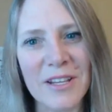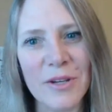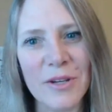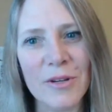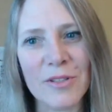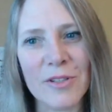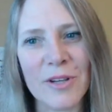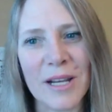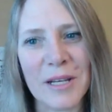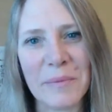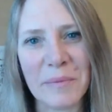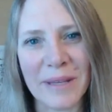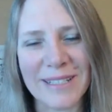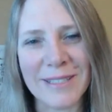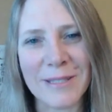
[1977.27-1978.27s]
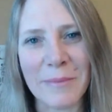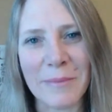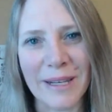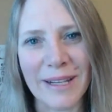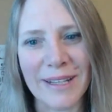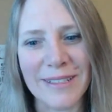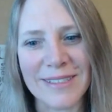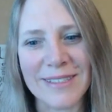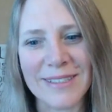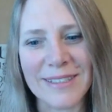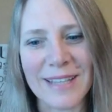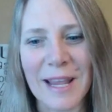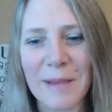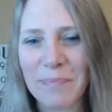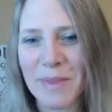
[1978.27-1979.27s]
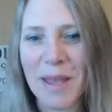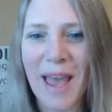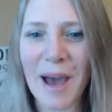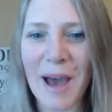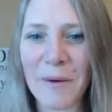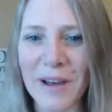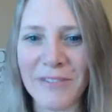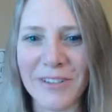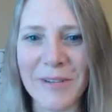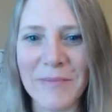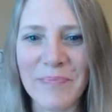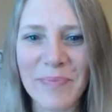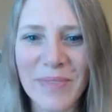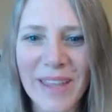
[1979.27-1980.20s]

you're trying to play somebody else's game. However,